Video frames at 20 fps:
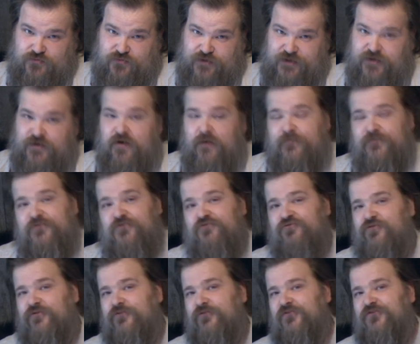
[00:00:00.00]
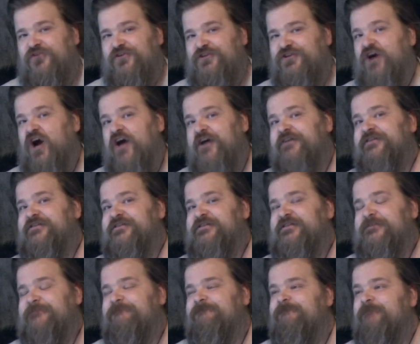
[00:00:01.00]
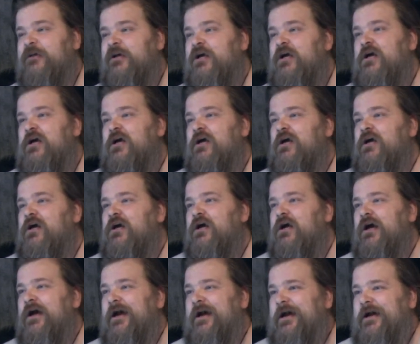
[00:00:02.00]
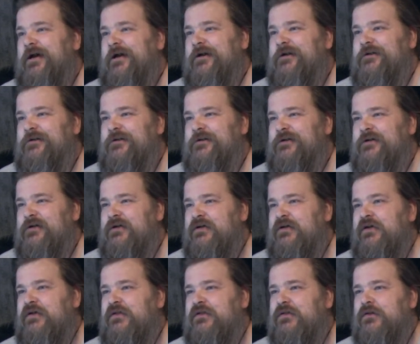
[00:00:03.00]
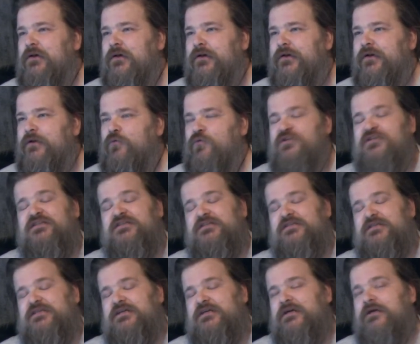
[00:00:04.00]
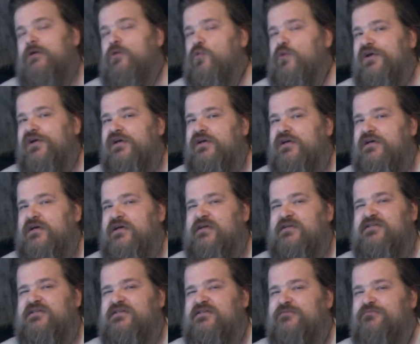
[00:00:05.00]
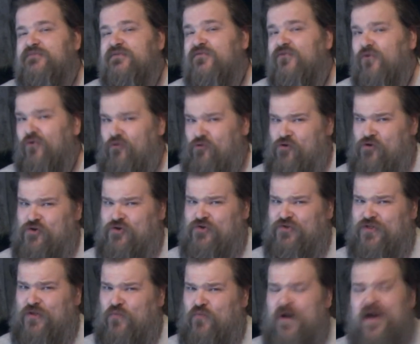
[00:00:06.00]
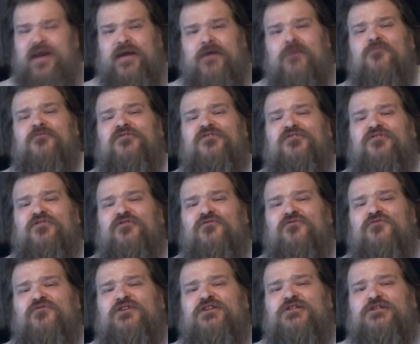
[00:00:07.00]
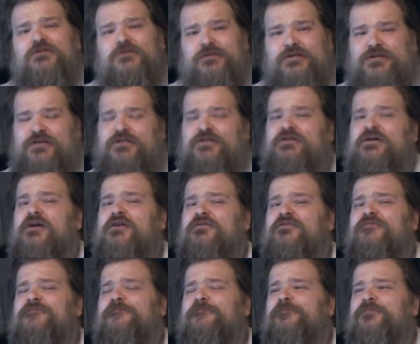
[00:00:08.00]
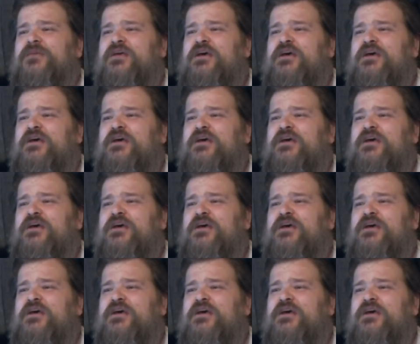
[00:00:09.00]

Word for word: when it comes to trolls and giants. And he thought he would sneak a quick kiss before the wedding was officially done.